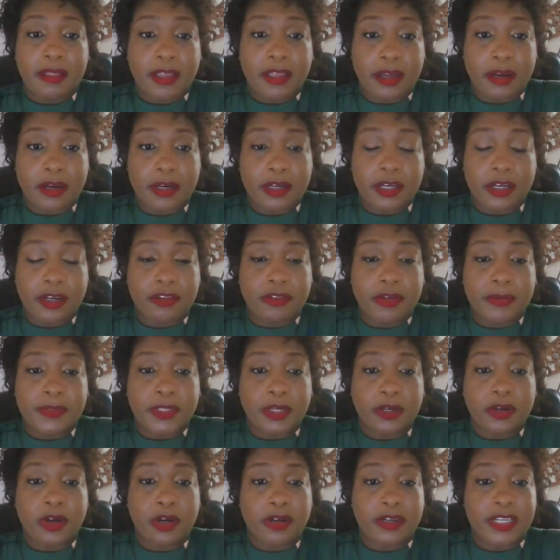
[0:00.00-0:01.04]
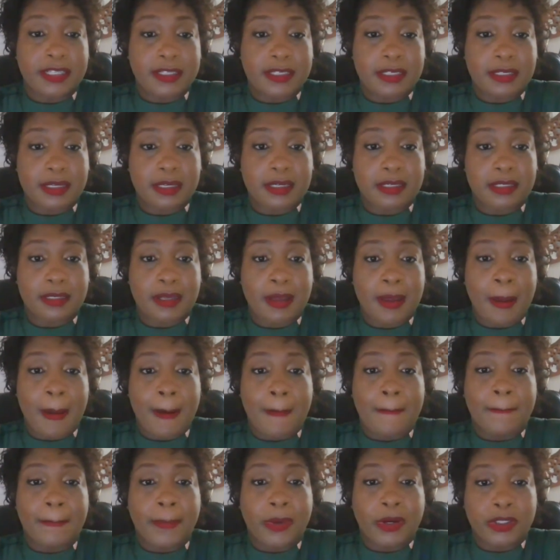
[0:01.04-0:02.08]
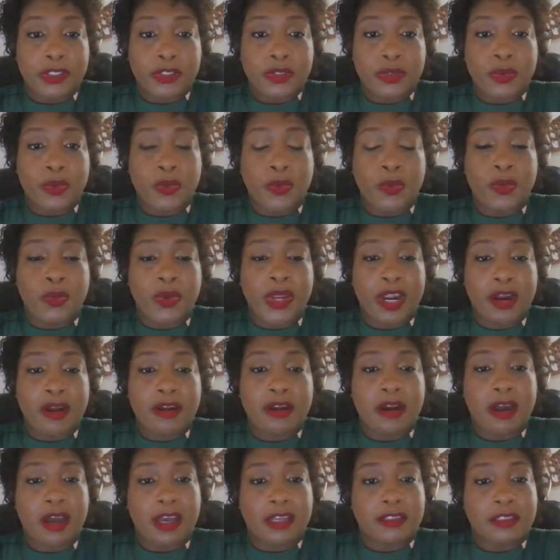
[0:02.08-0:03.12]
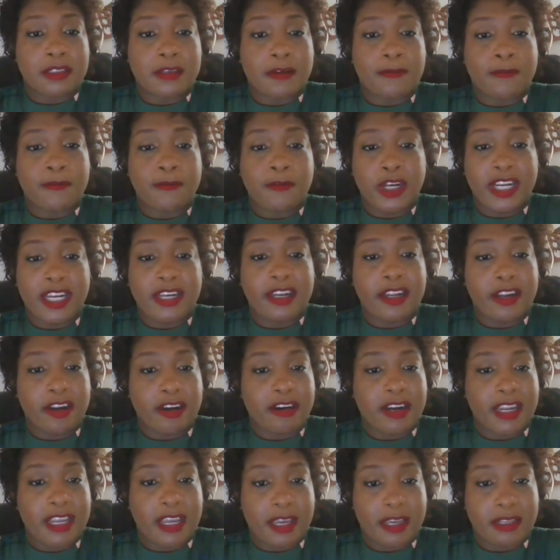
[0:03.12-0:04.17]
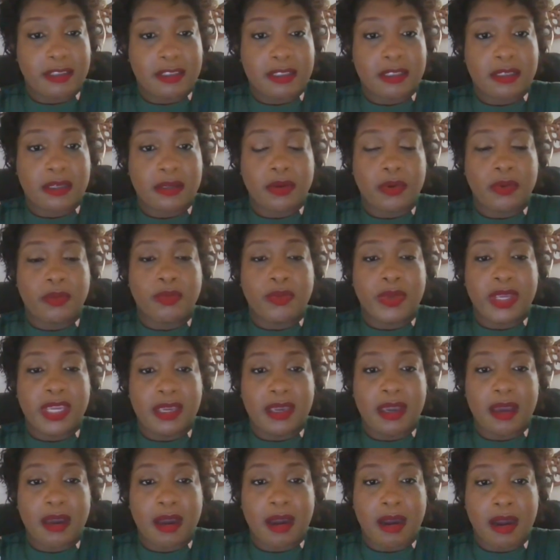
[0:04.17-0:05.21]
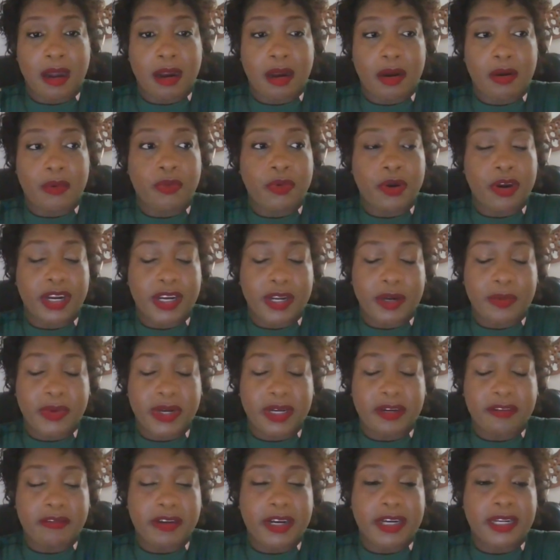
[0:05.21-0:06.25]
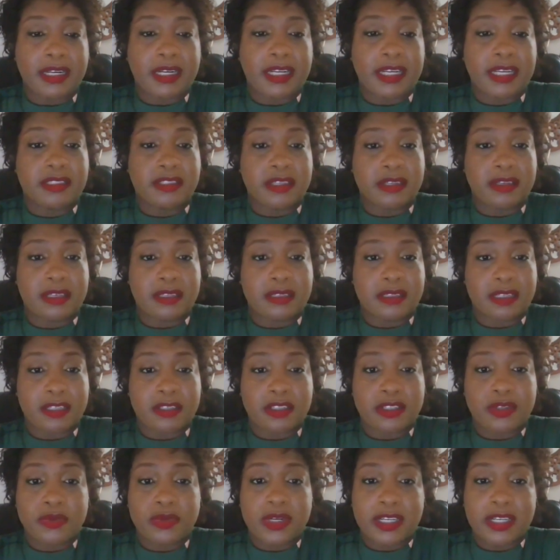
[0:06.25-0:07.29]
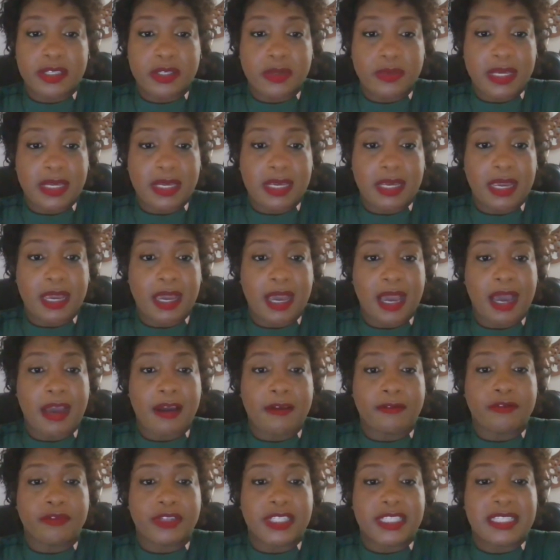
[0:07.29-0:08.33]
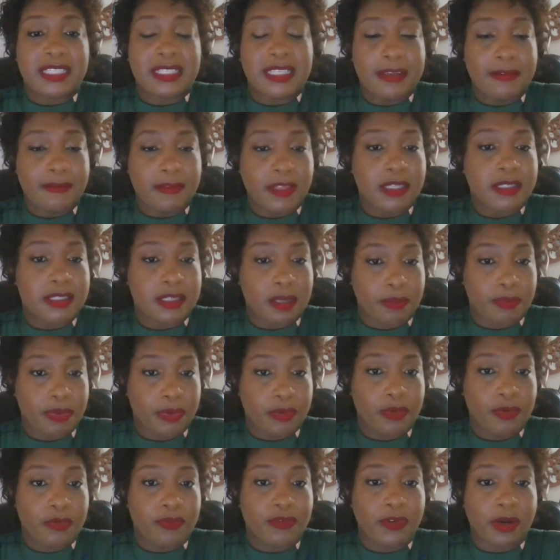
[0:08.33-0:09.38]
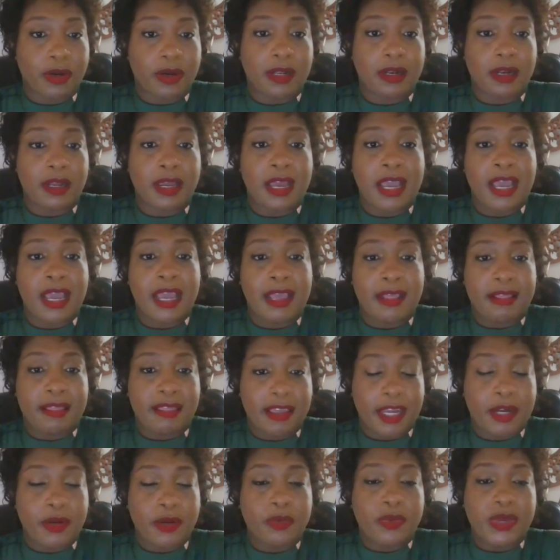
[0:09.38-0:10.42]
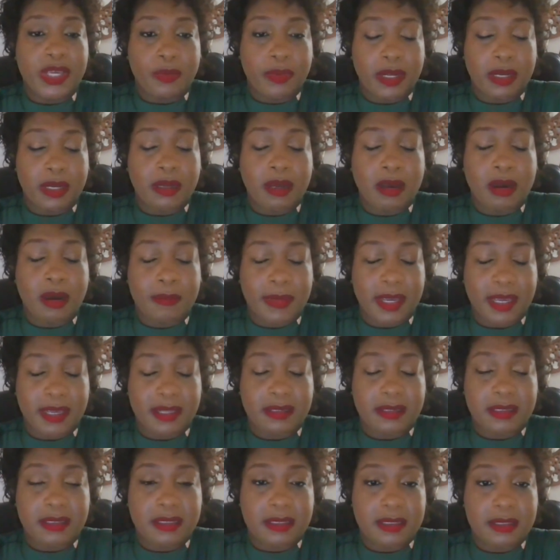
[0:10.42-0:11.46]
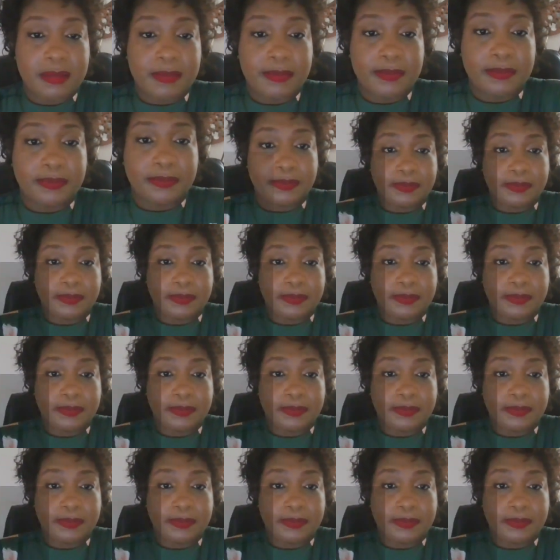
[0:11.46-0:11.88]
their cryptocurrencies. But we are not fully there yet. We are working with the regulators. As soon as we have received this approval, then we will commence.